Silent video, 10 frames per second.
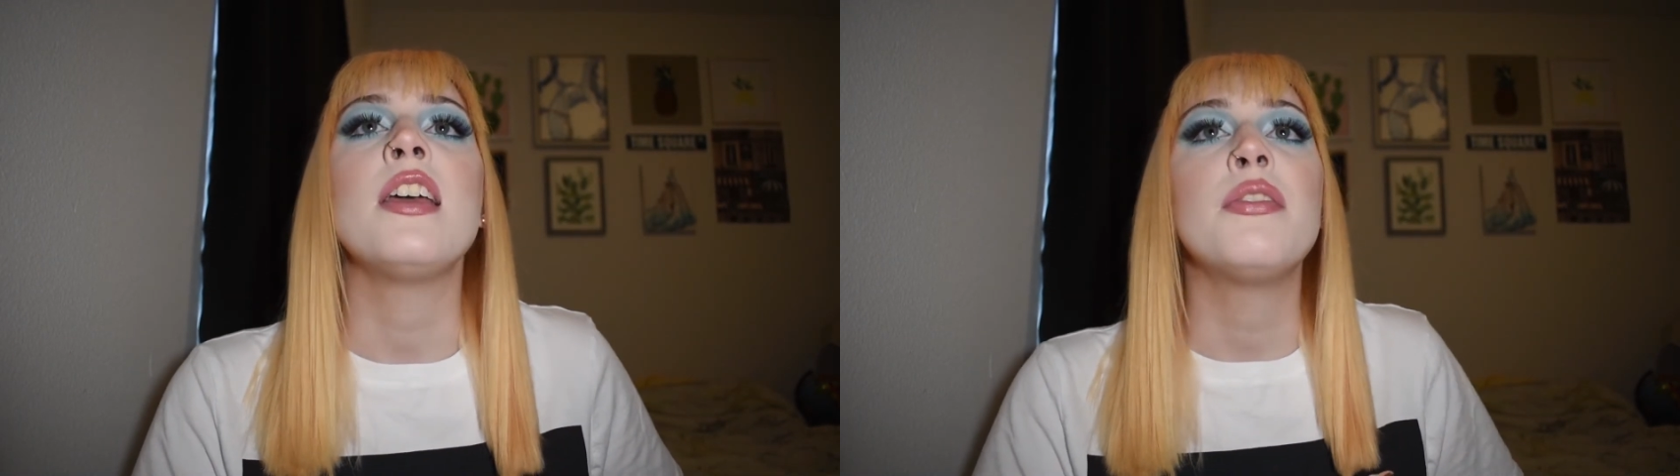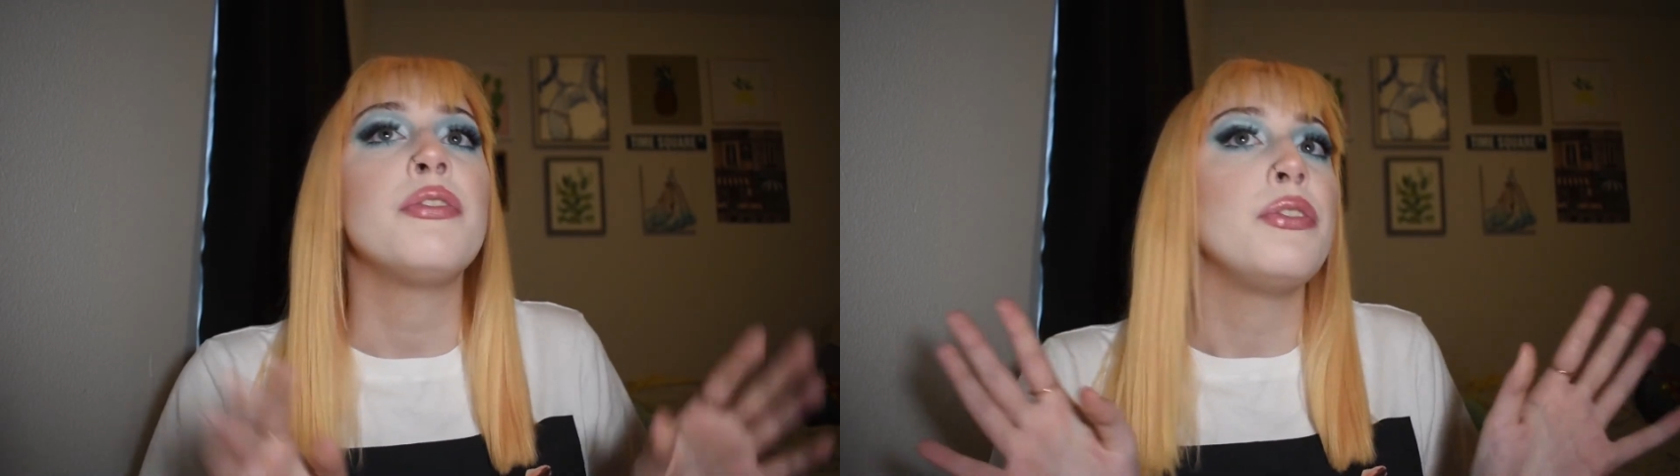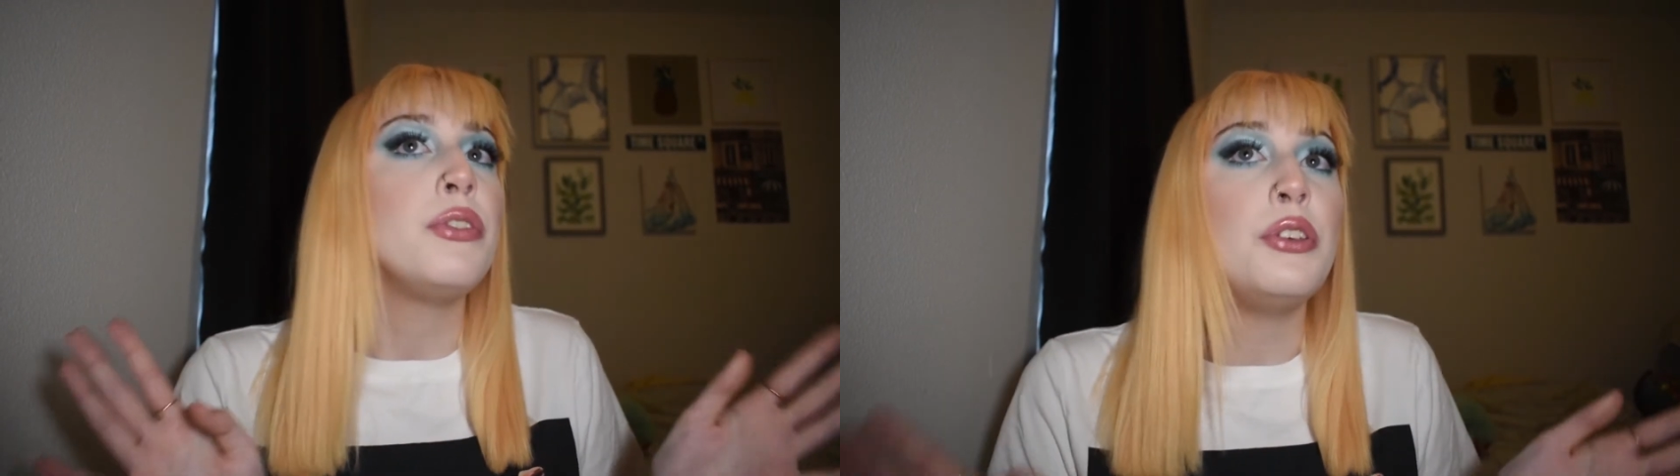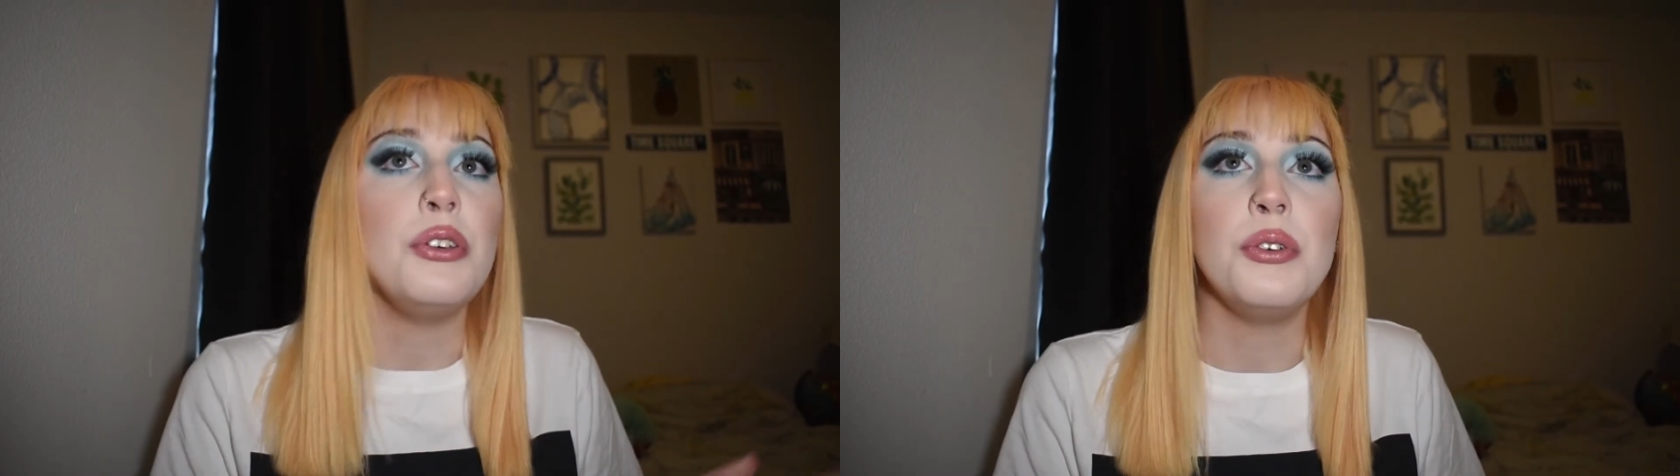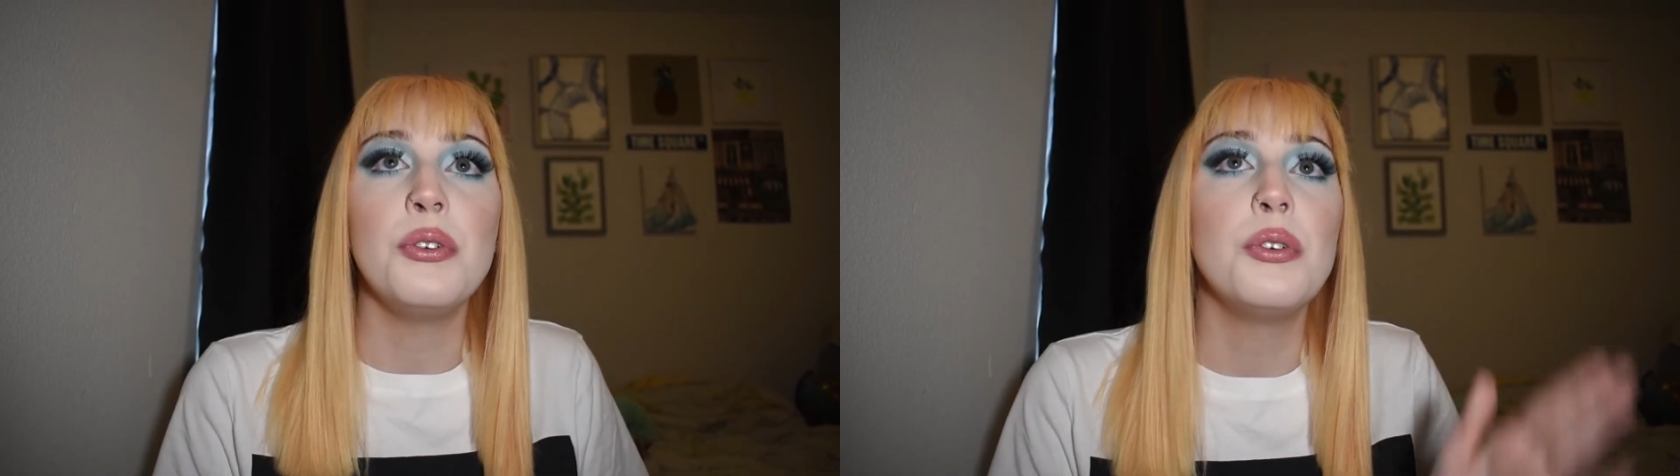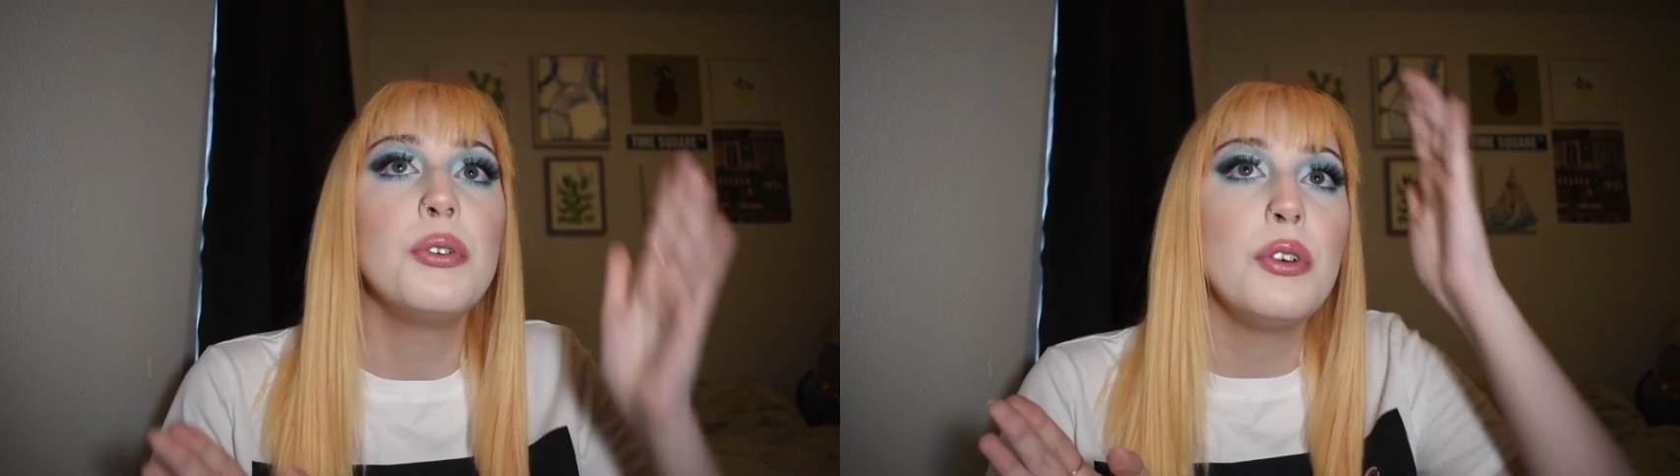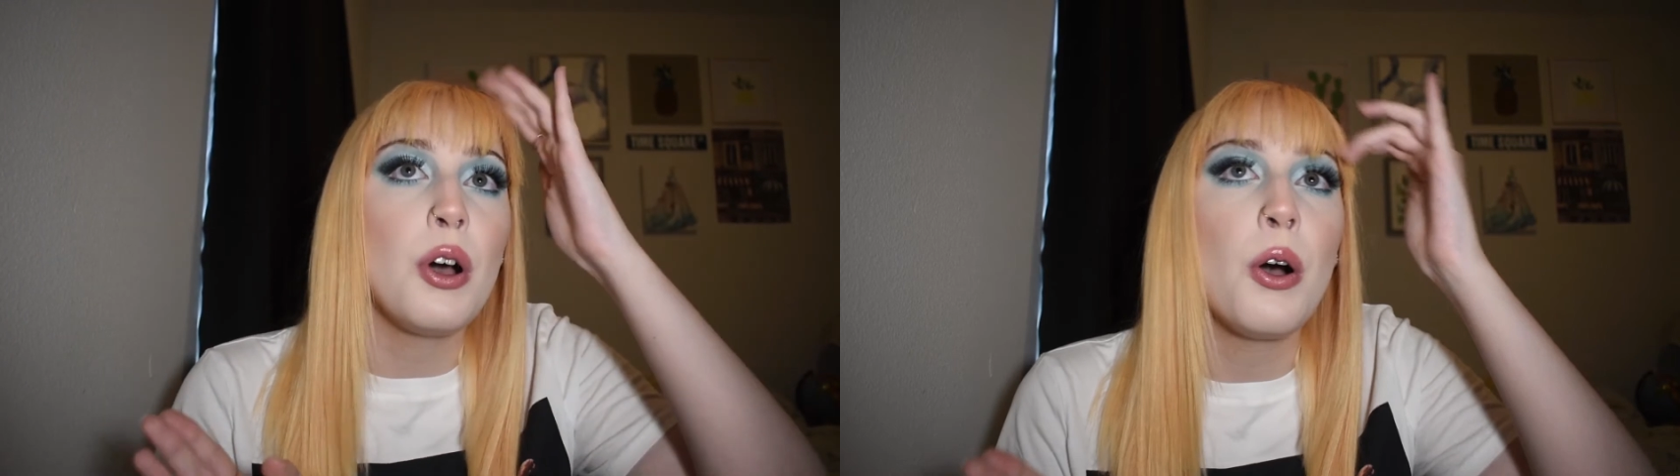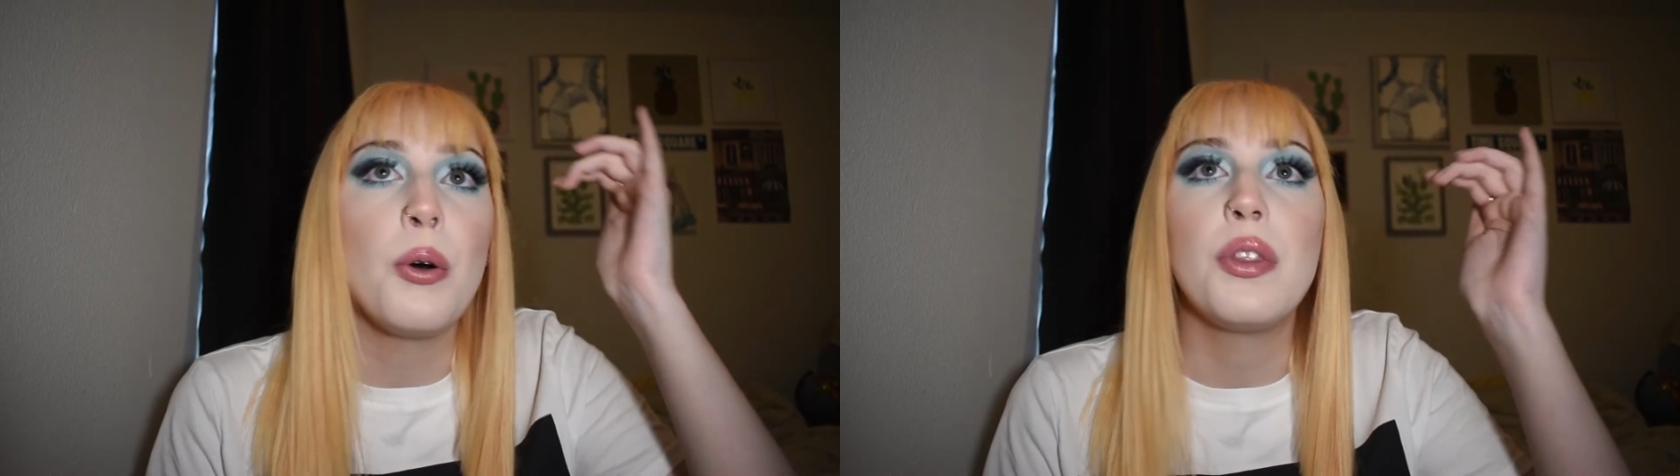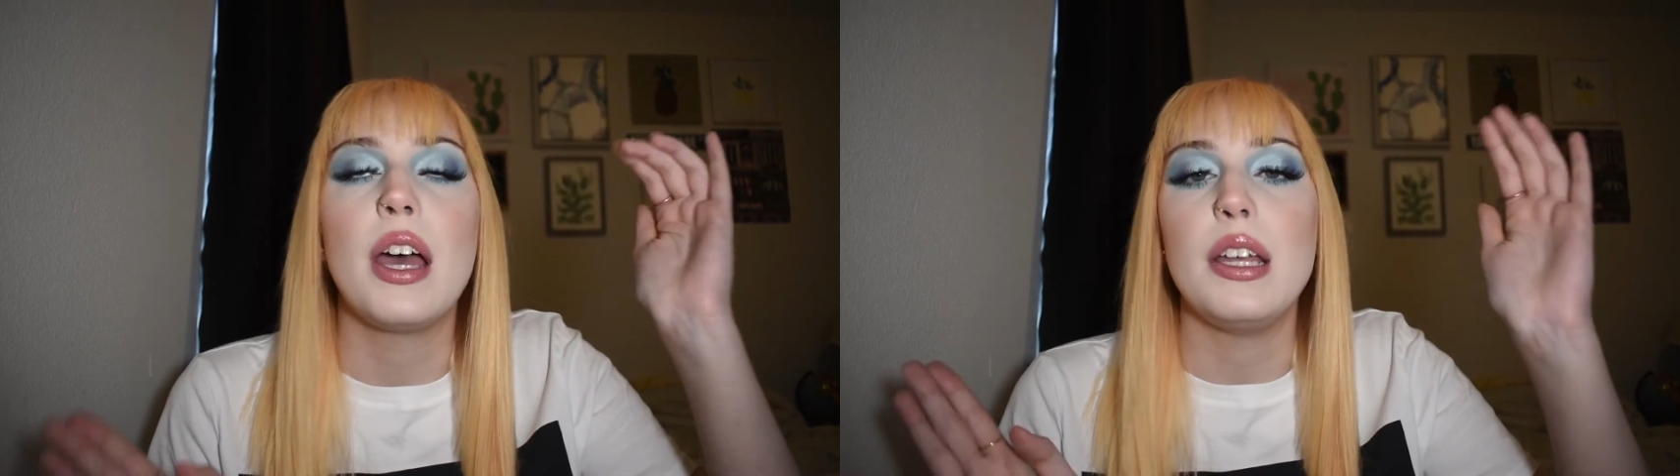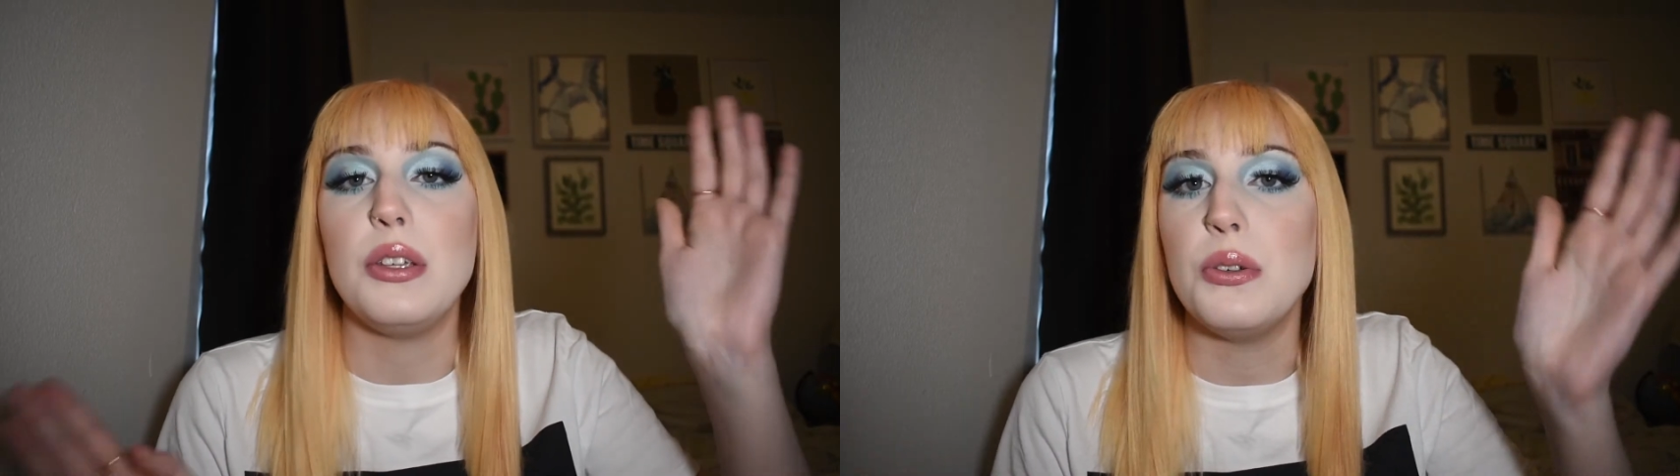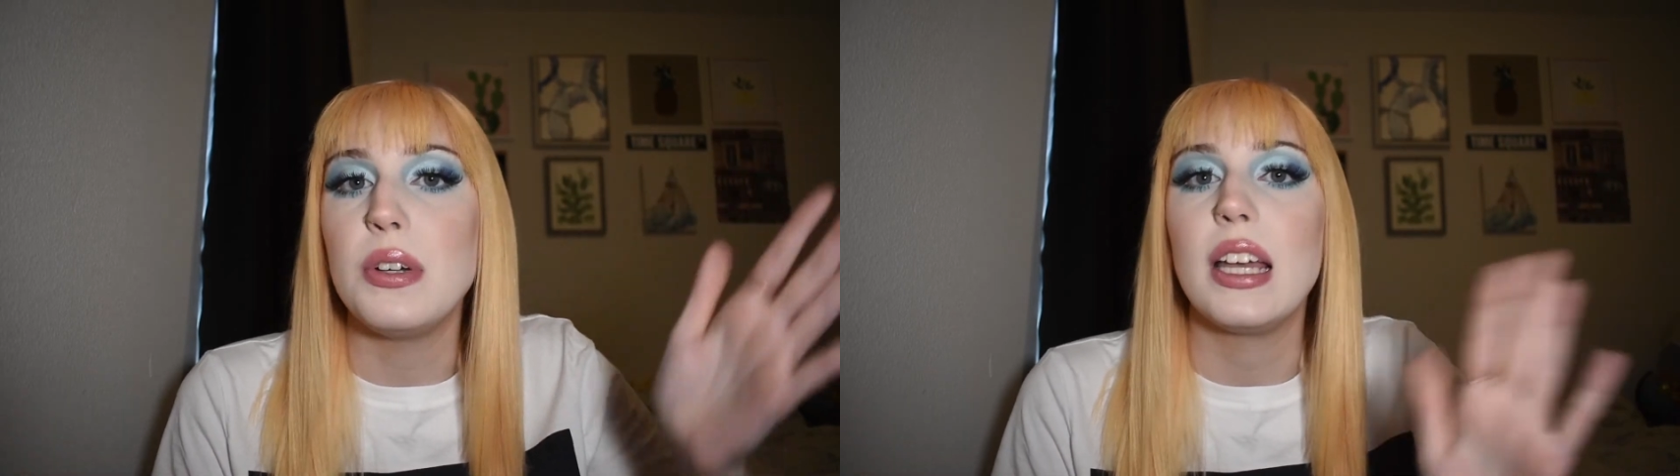if you know that you